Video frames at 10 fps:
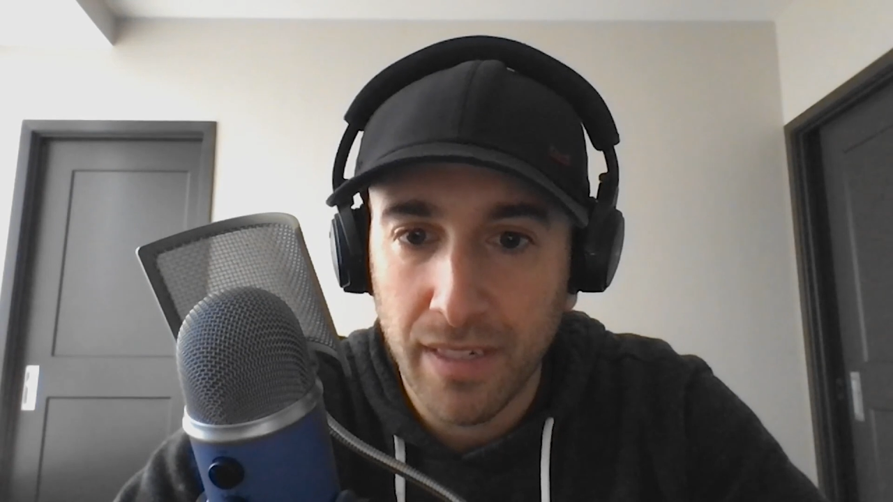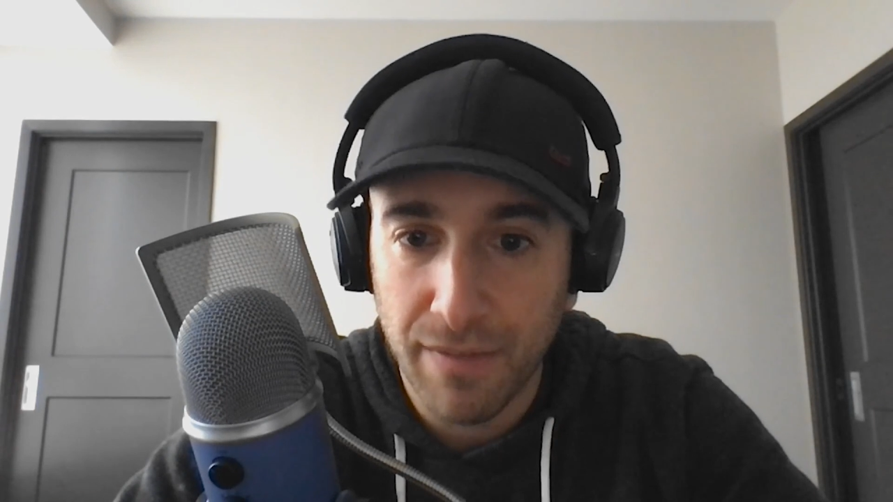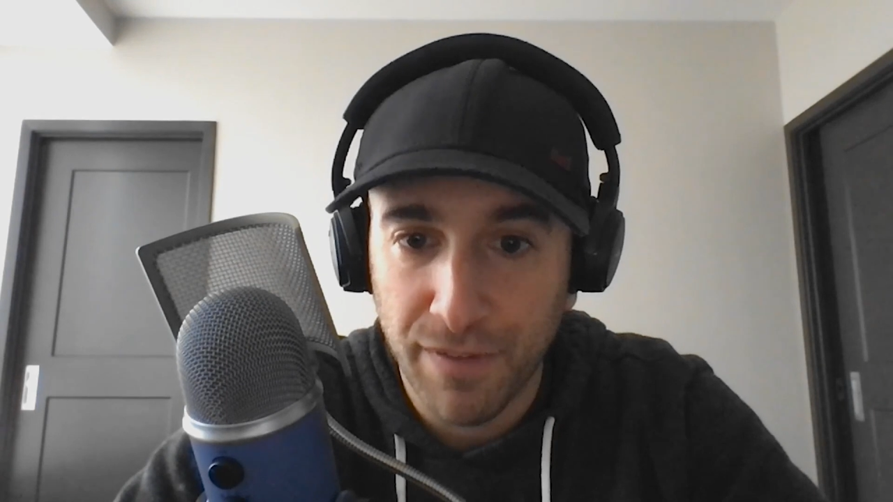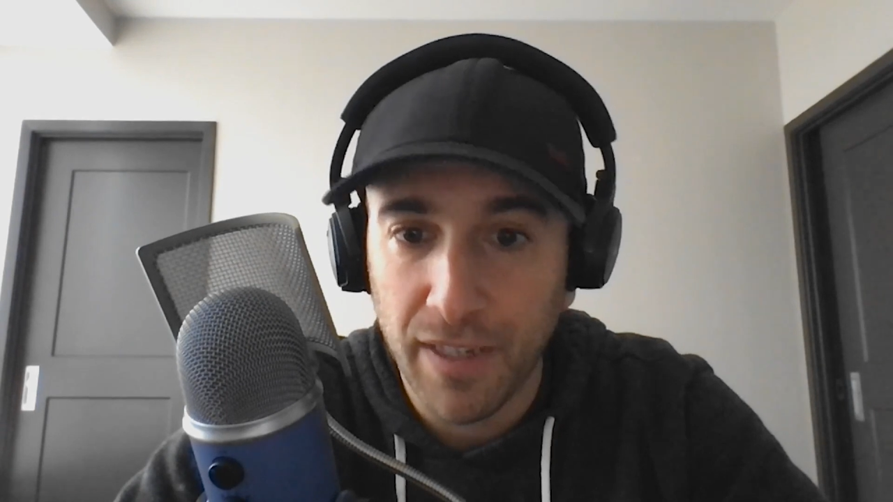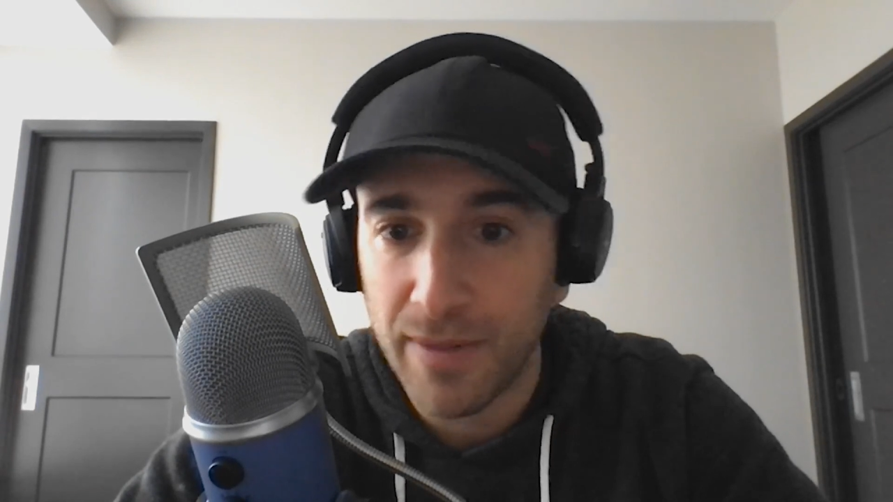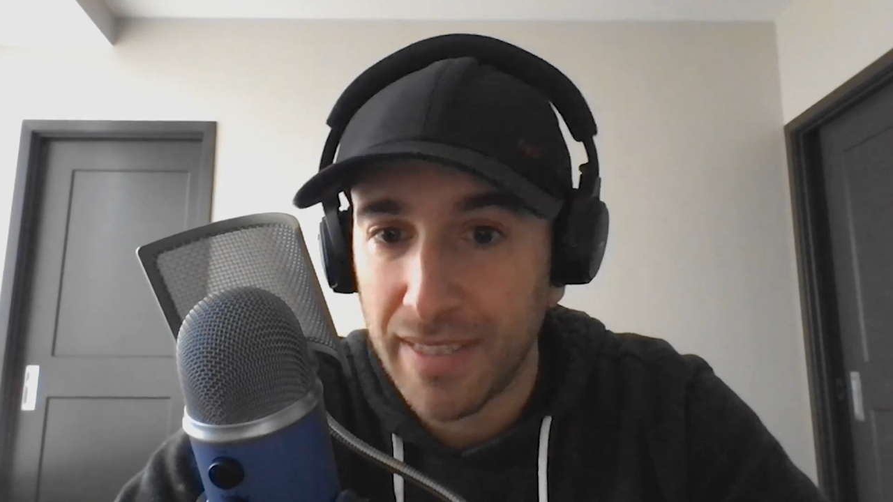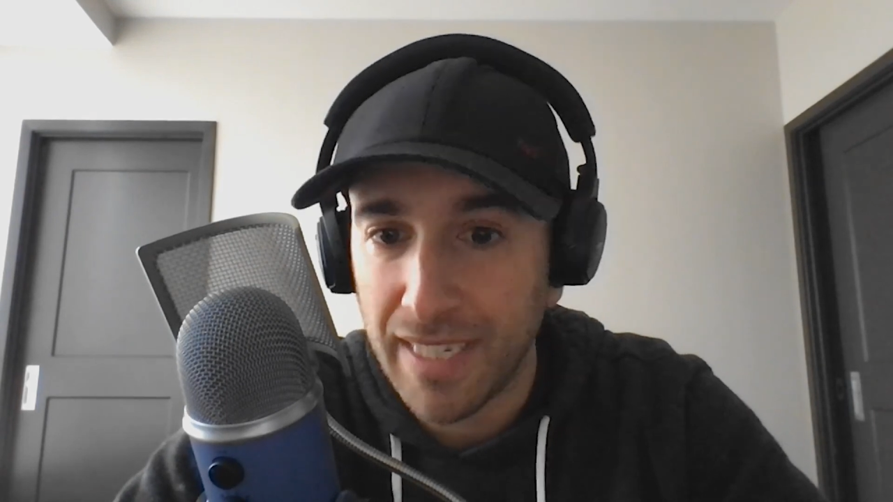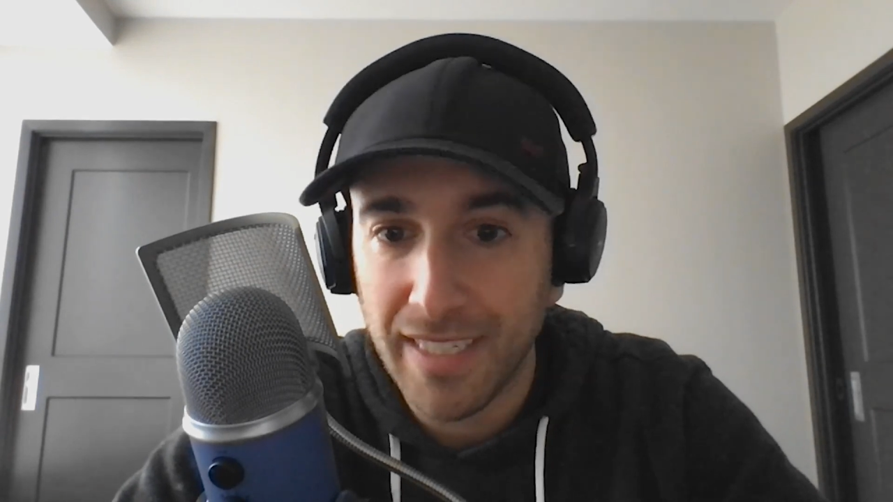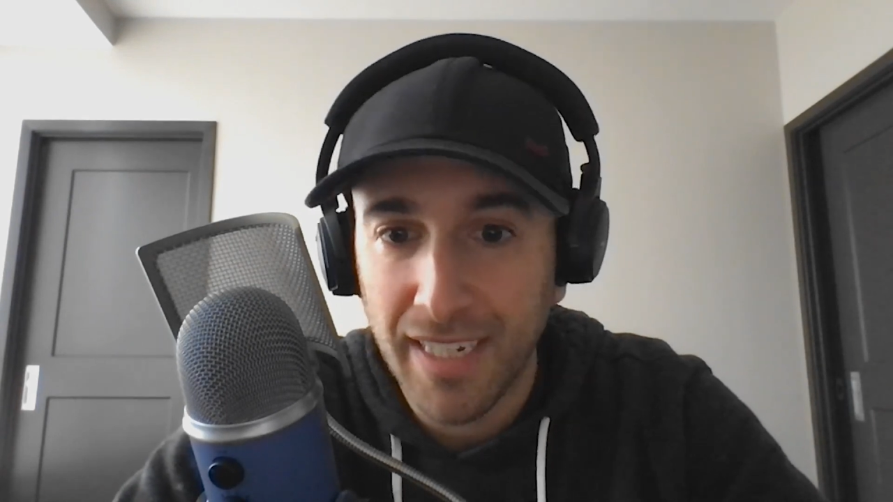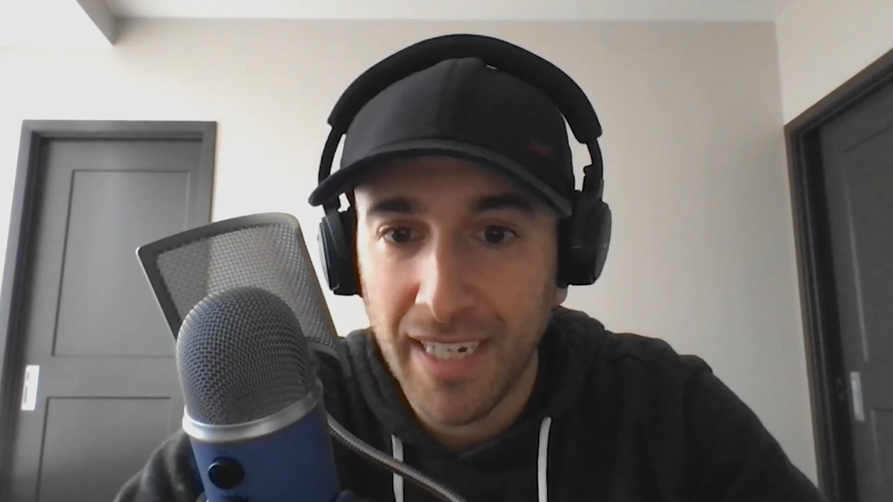and follow what
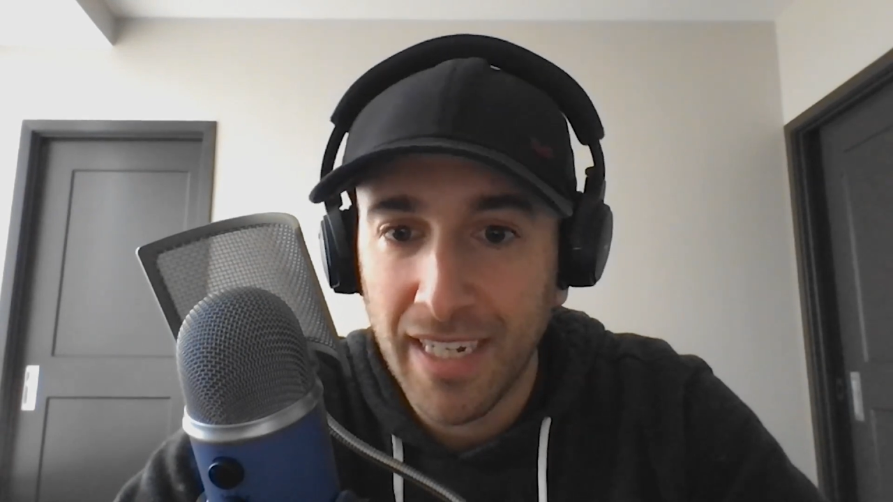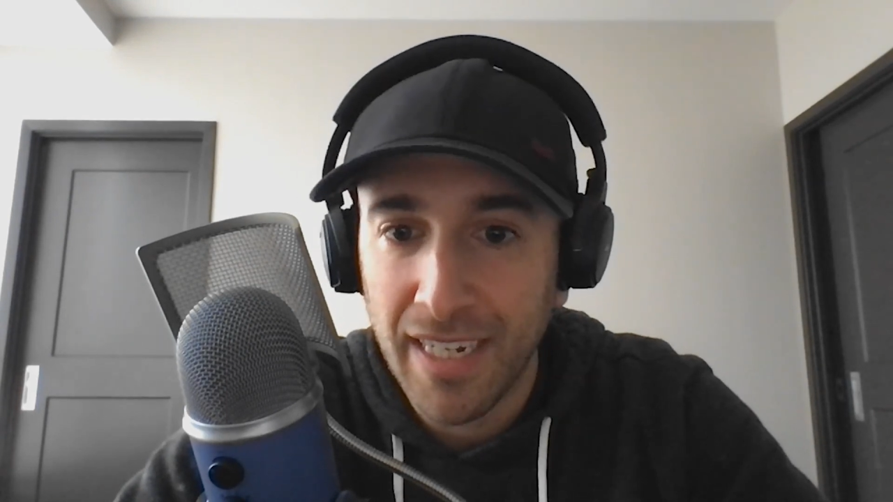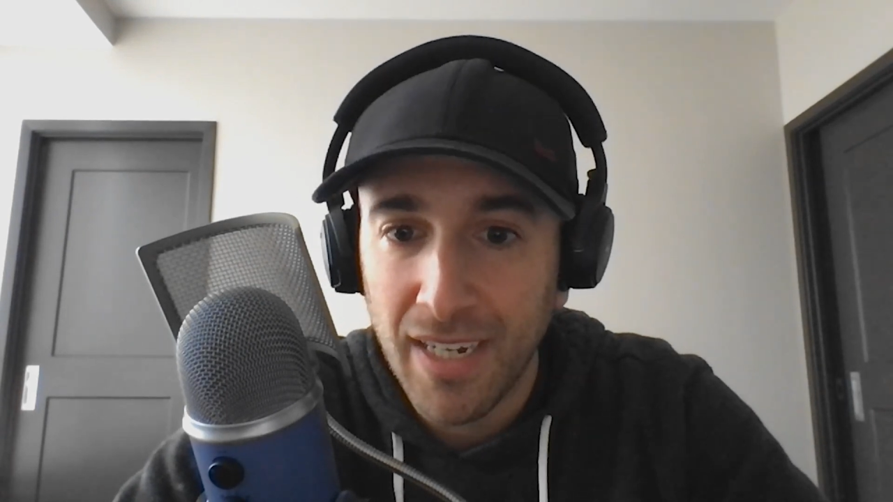they say?